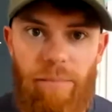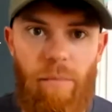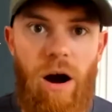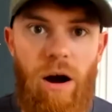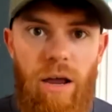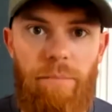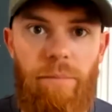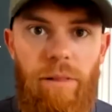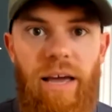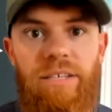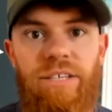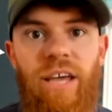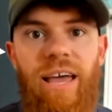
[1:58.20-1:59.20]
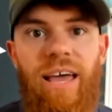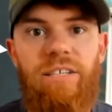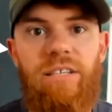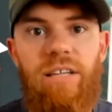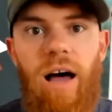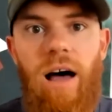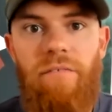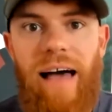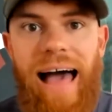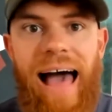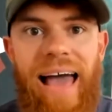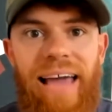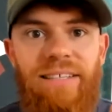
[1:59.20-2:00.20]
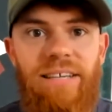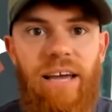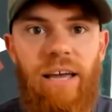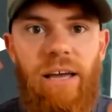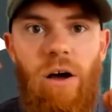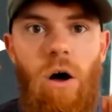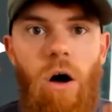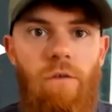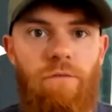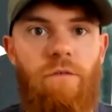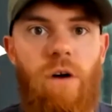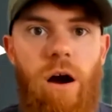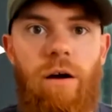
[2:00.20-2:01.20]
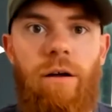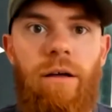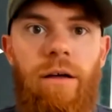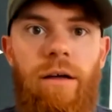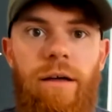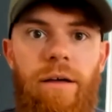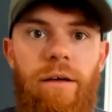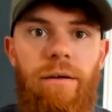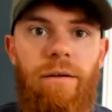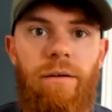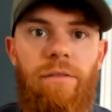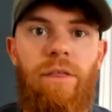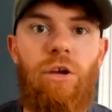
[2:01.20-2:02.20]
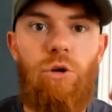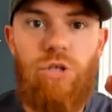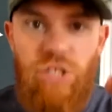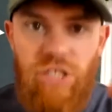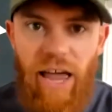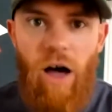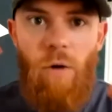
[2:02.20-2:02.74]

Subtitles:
marketplace is to have a high ticket offer that you sell